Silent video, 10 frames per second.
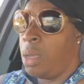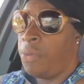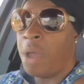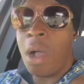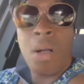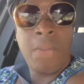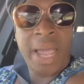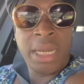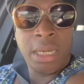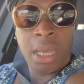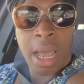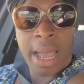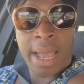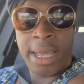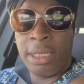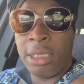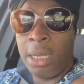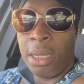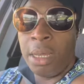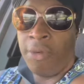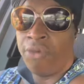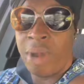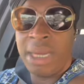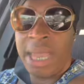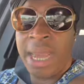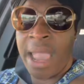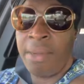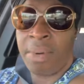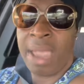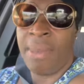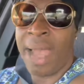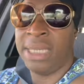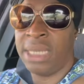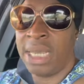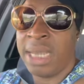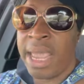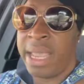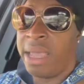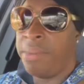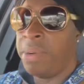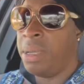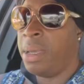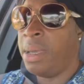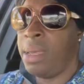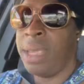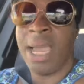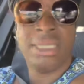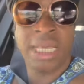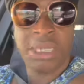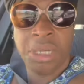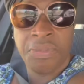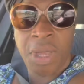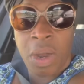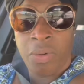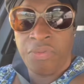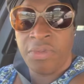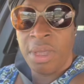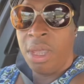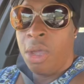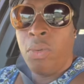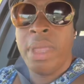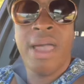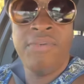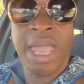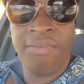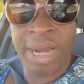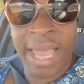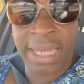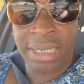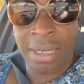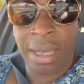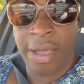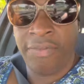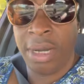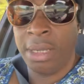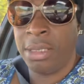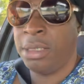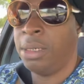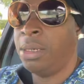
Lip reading: the Almighty God, of Granddaddy Abraham, Isaac, and Jacob. Yes, I took the oath. We have an everlasting covenant.